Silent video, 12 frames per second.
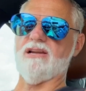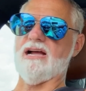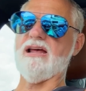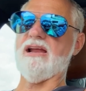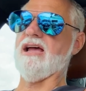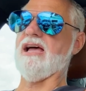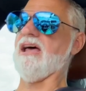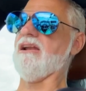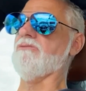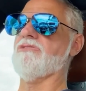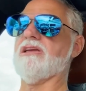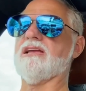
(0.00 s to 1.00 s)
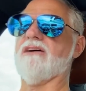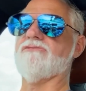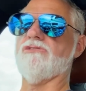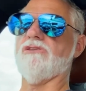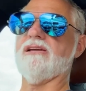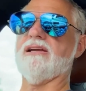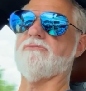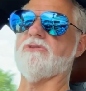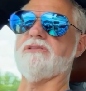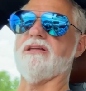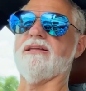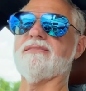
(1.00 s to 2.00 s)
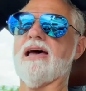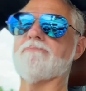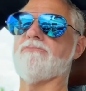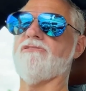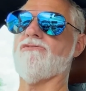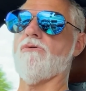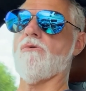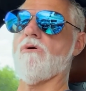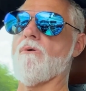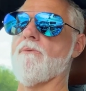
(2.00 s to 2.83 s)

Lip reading: and I don't think I've really ever done that before